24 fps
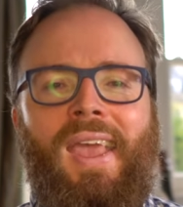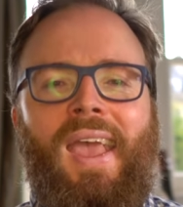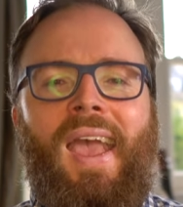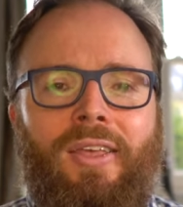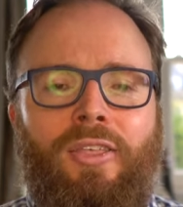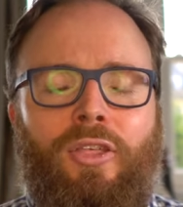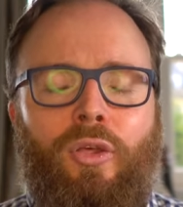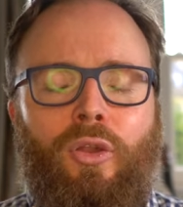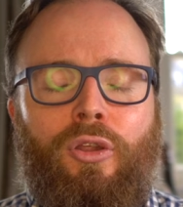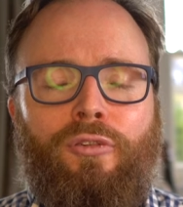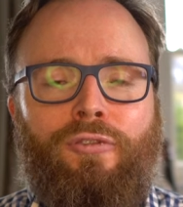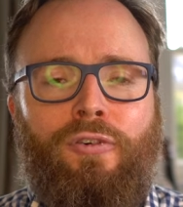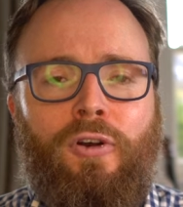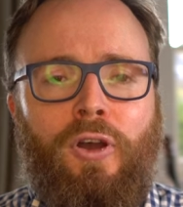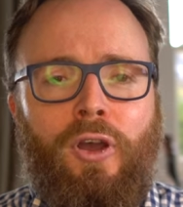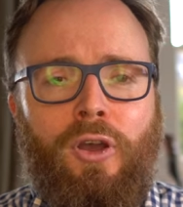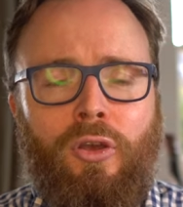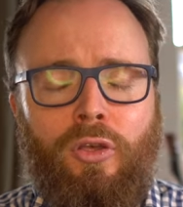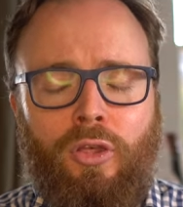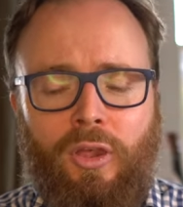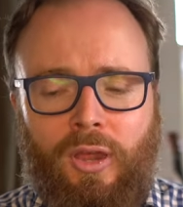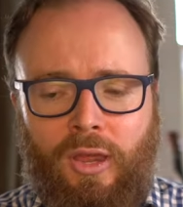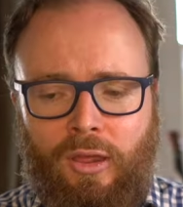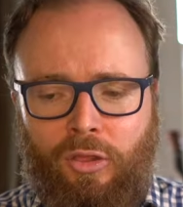So the
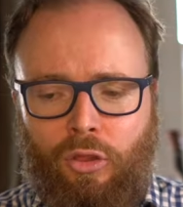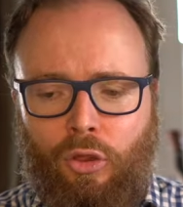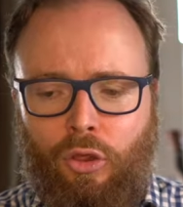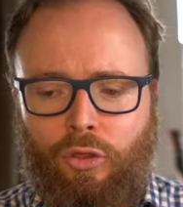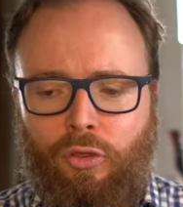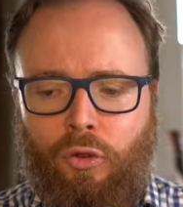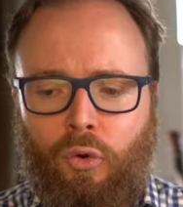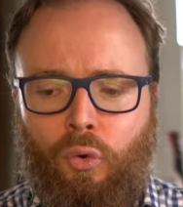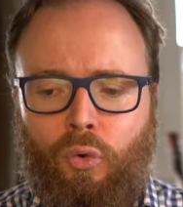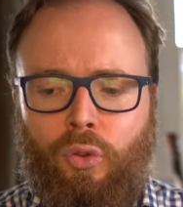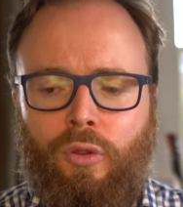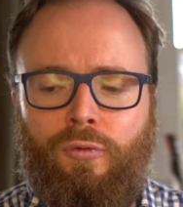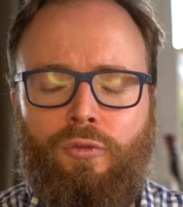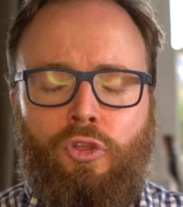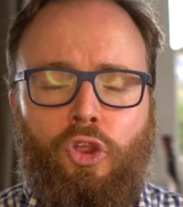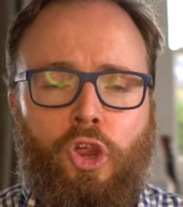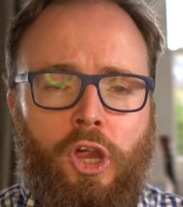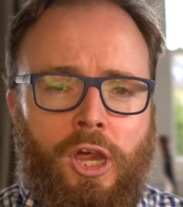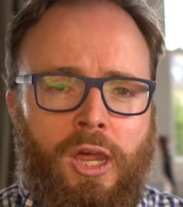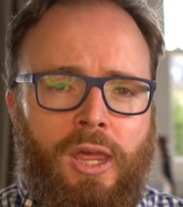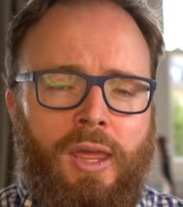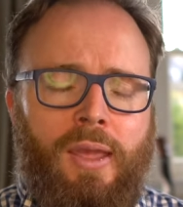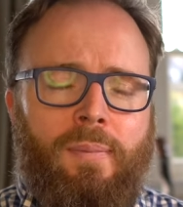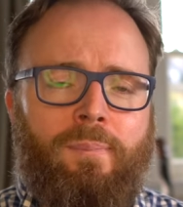verse is just the chords of
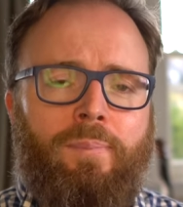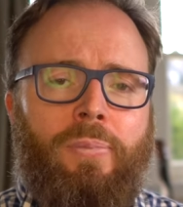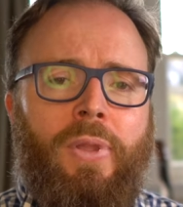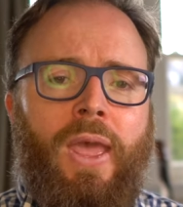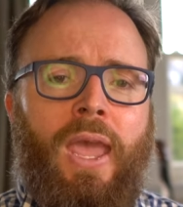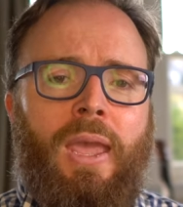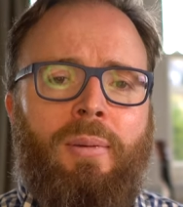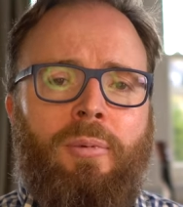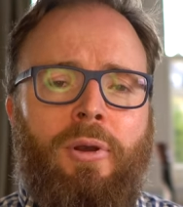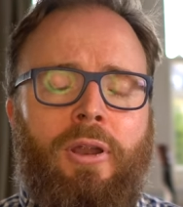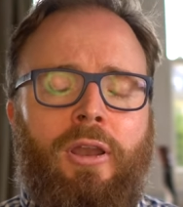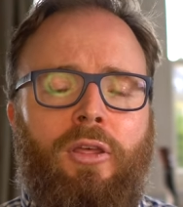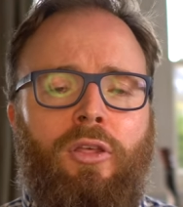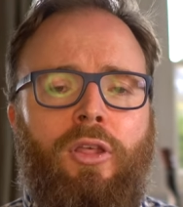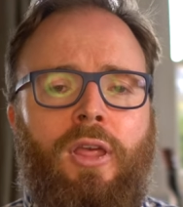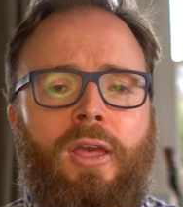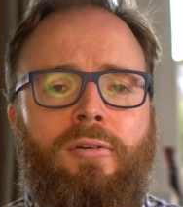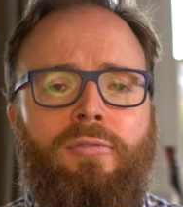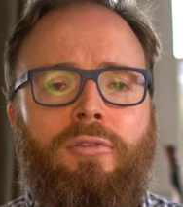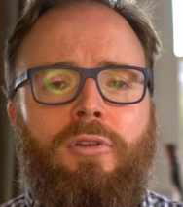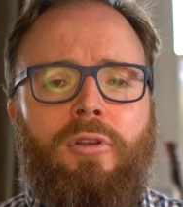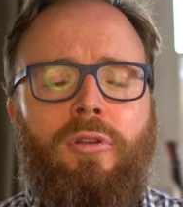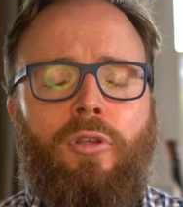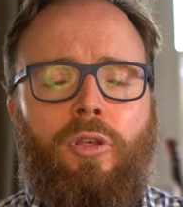G, A minor
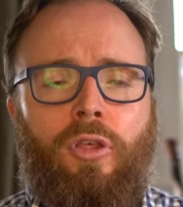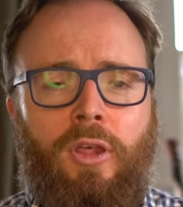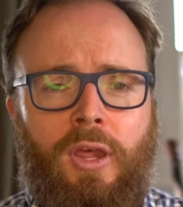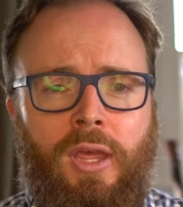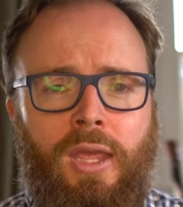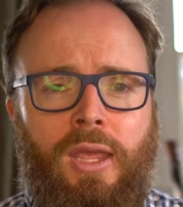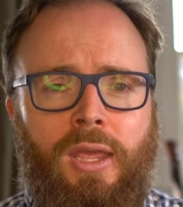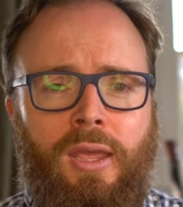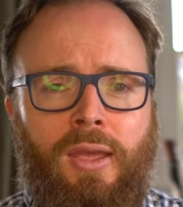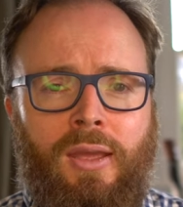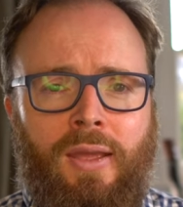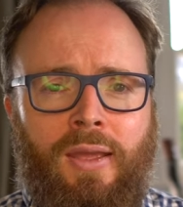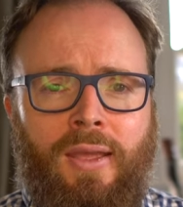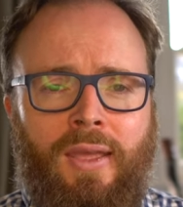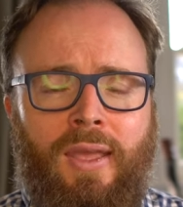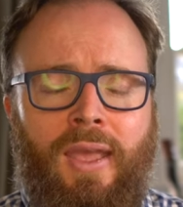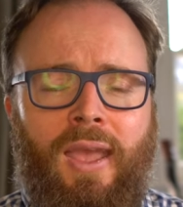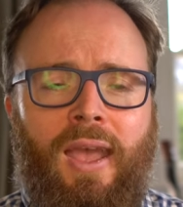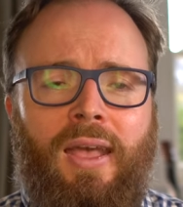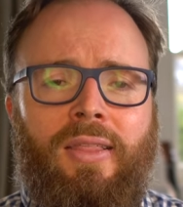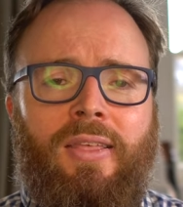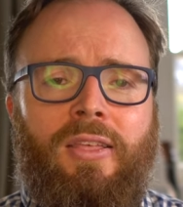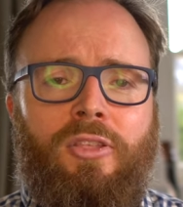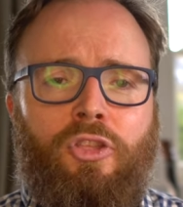7, C,
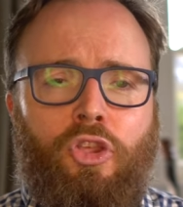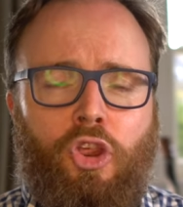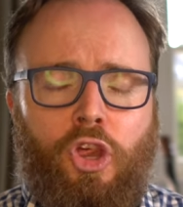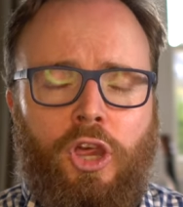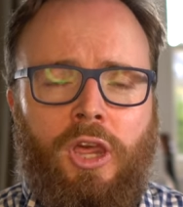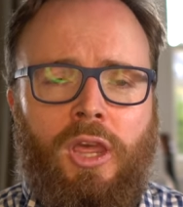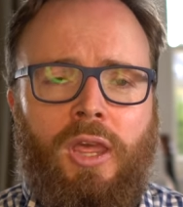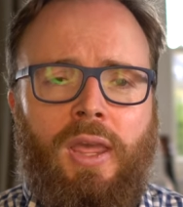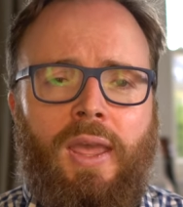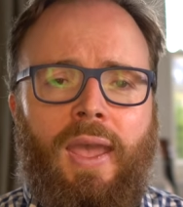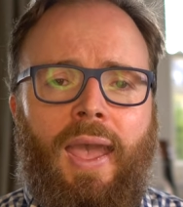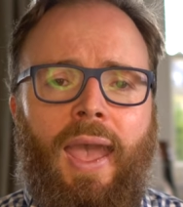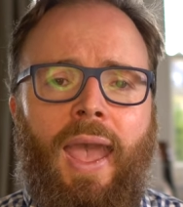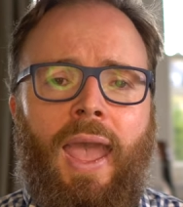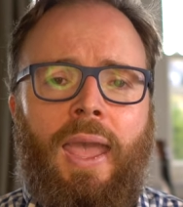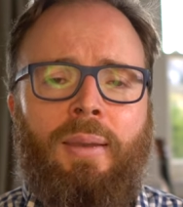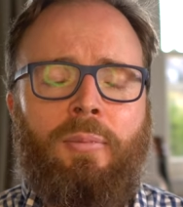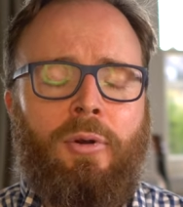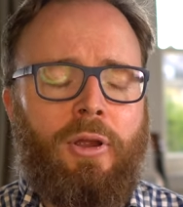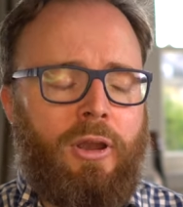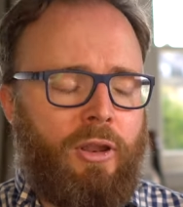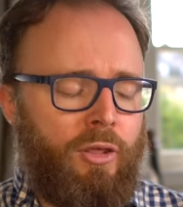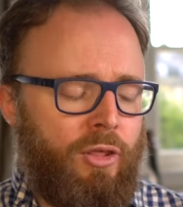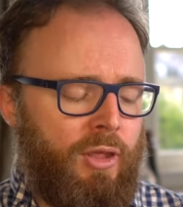and then G, A
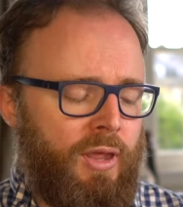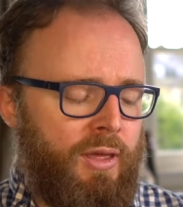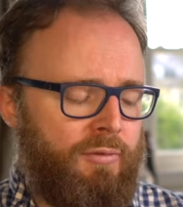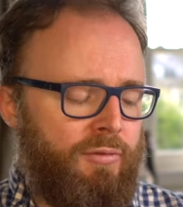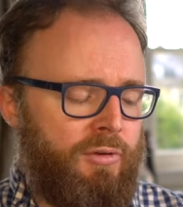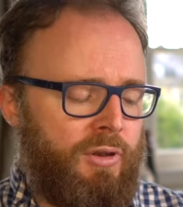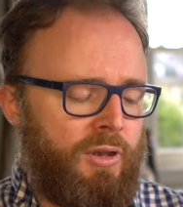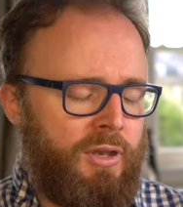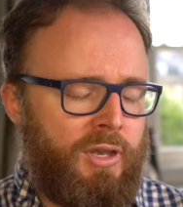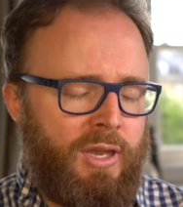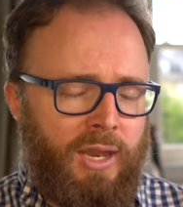minor 7,